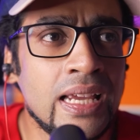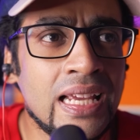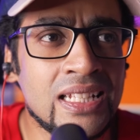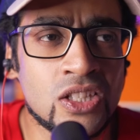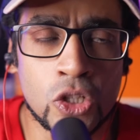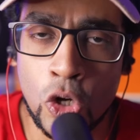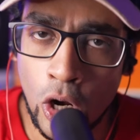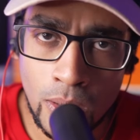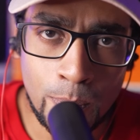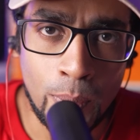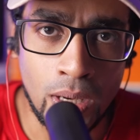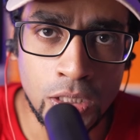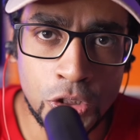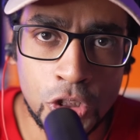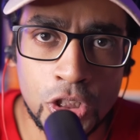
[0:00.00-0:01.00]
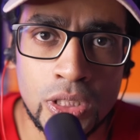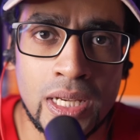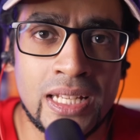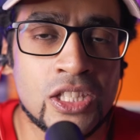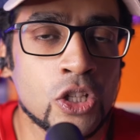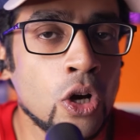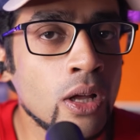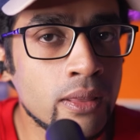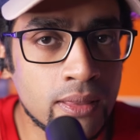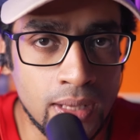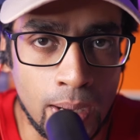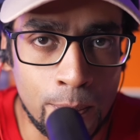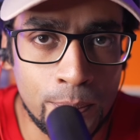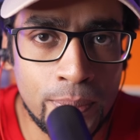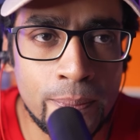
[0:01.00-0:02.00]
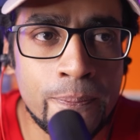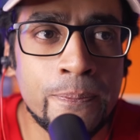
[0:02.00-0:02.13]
it's got punch, it's got thump.